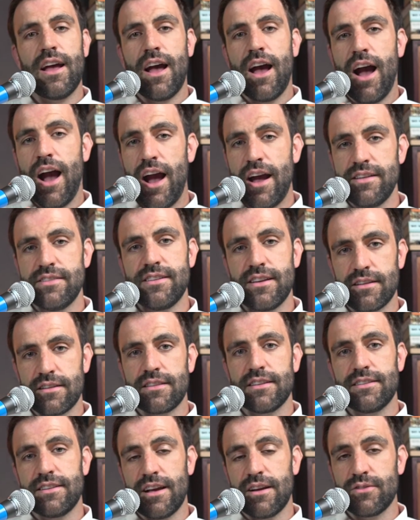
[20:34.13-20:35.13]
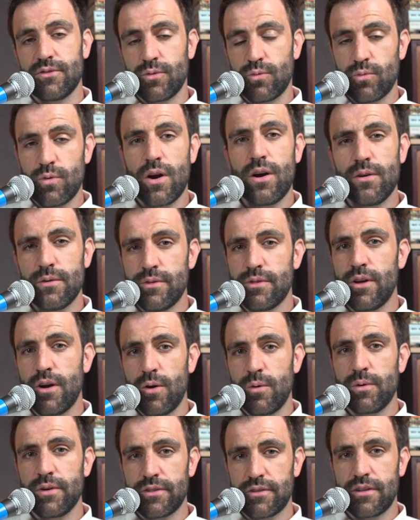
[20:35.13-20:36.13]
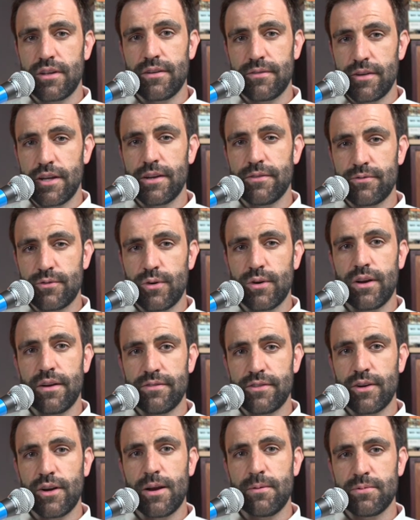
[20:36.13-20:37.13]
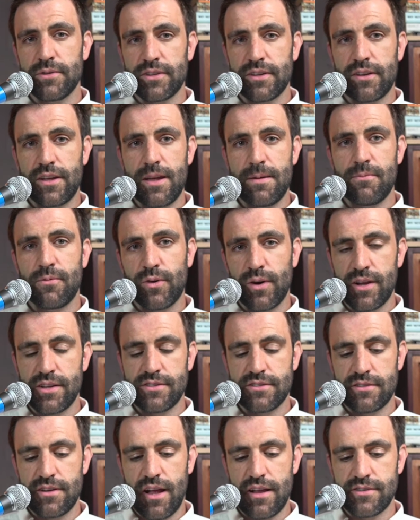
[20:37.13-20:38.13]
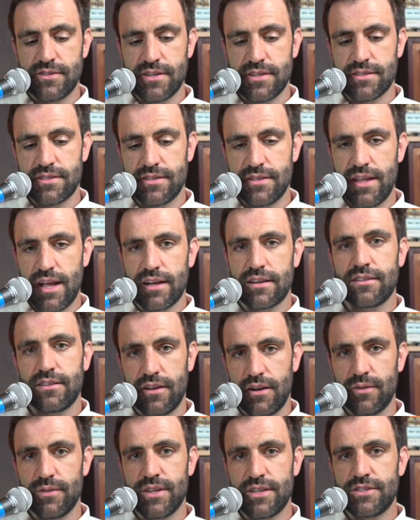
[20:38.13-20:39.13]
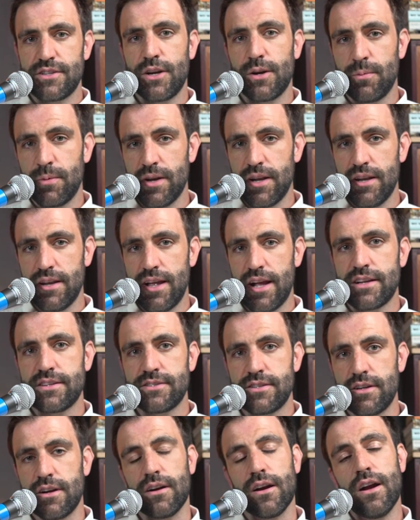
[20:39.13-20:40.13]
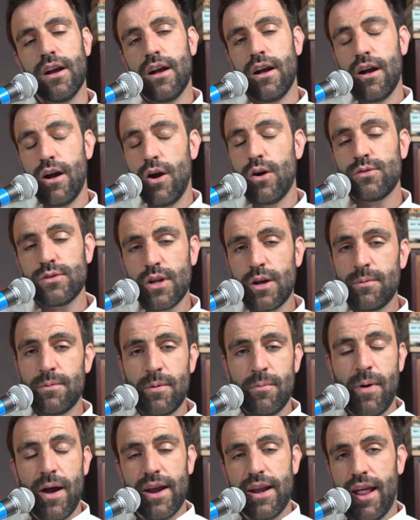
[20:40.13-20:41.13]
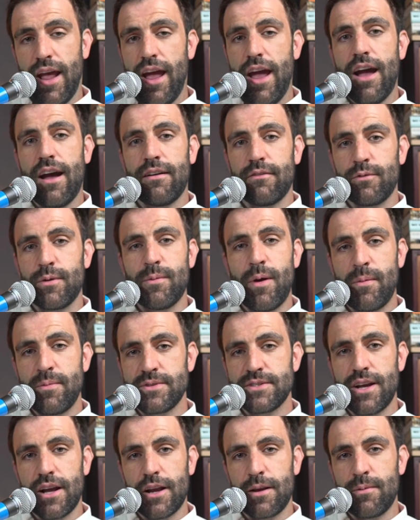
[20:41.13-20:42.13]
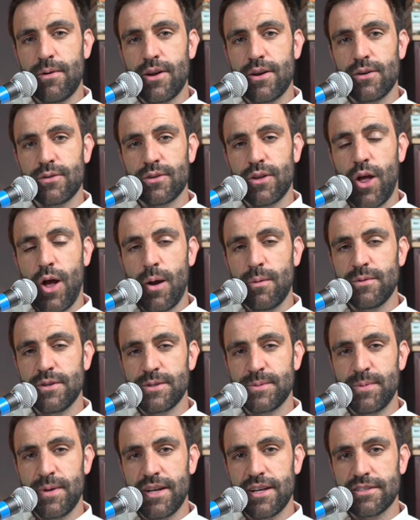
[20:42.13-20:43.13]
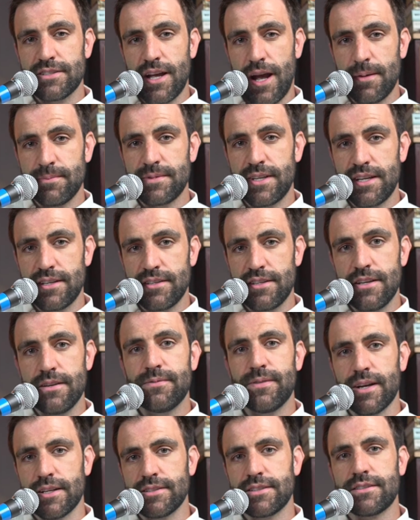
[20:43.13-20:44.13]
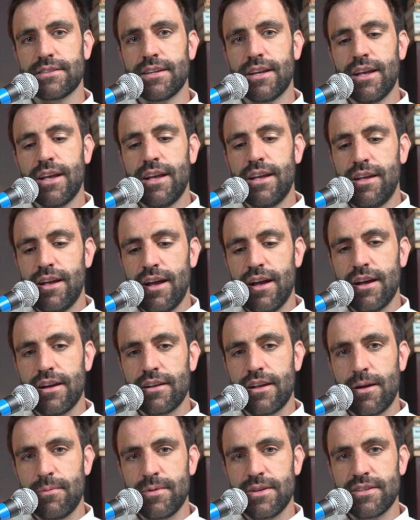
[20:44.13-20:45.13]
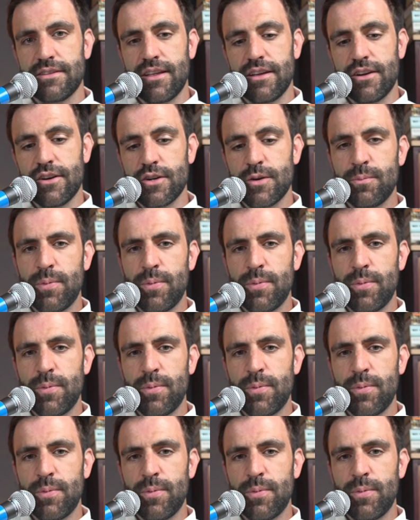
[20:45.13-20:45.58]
I think that down the road, though, with if they're able to keep Grinch not just this year but next year, Oklahoma we might be talking about Oklahoma as being a top 10 defense coming that year.